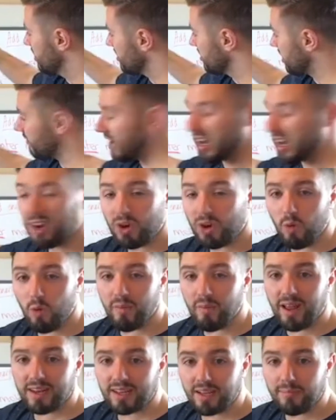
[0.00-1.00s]
They've got low
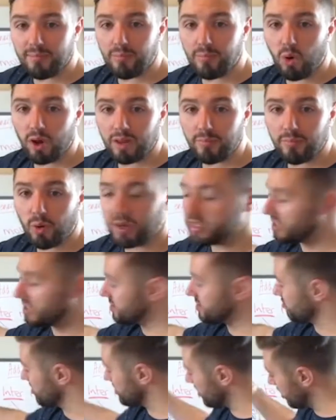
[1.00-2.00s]
melting and boiling points
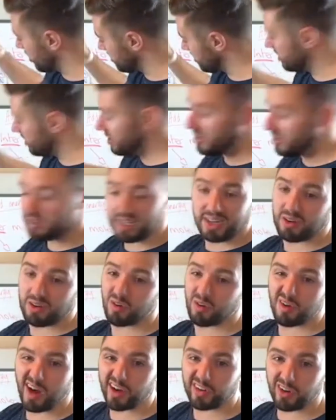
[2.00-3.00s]
as a result. They
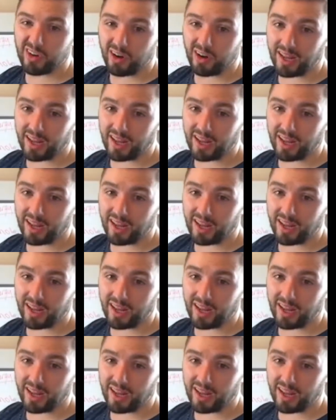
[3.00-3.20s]
don't conduct